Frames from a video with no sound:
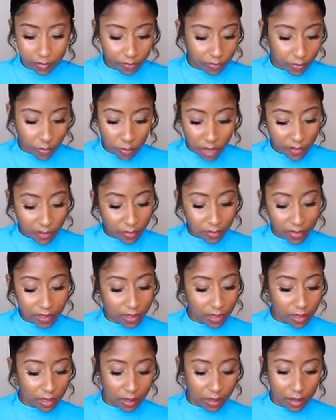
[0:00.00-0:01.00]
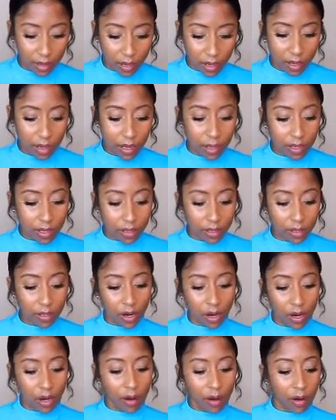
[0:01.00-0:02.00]
for whatever reason,
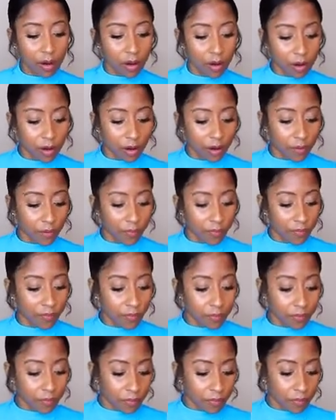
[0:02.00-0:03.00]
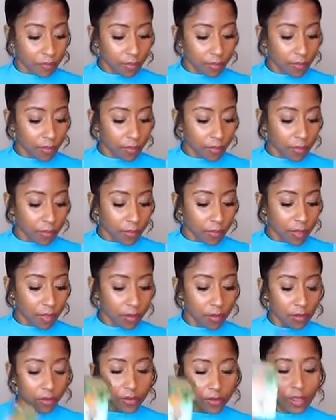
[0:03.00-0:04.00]
you're
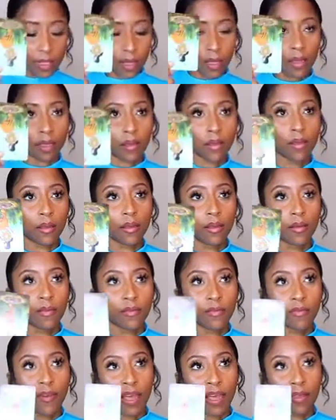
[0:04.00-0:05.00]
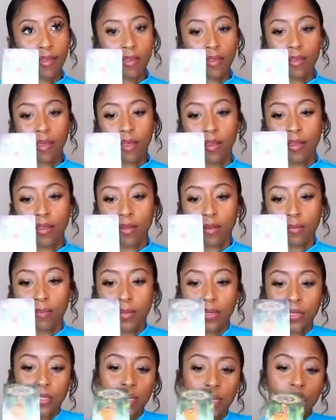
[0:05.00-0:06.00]
losing faith in the
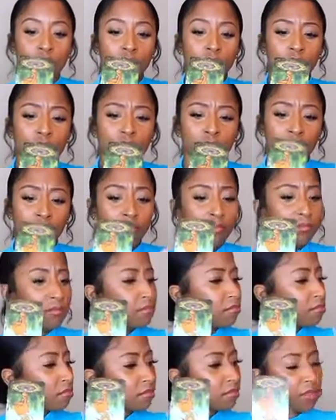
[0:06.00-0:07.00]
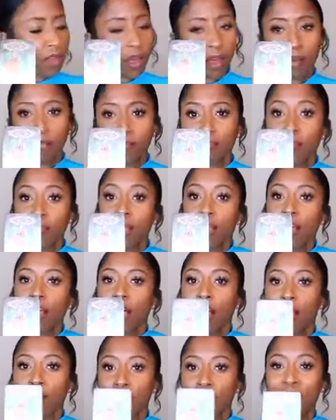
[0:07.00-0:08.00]
potential, okay,
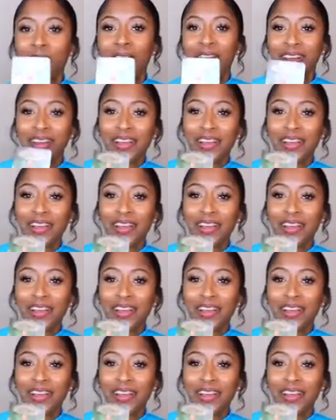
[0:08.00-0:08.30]
of